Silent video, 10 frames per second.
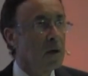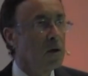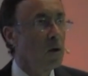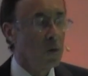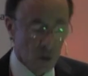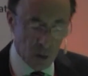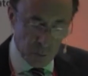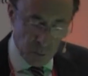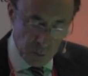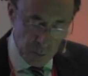Now,
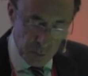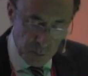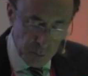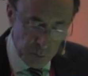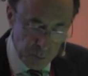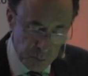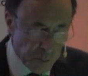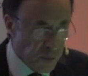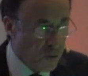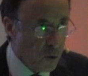
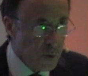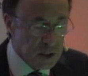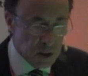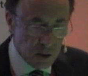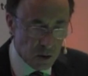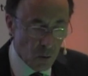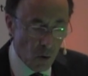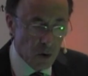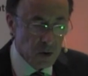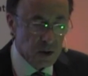before we go
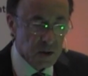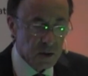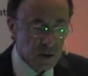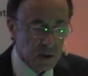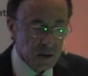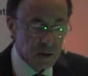on to the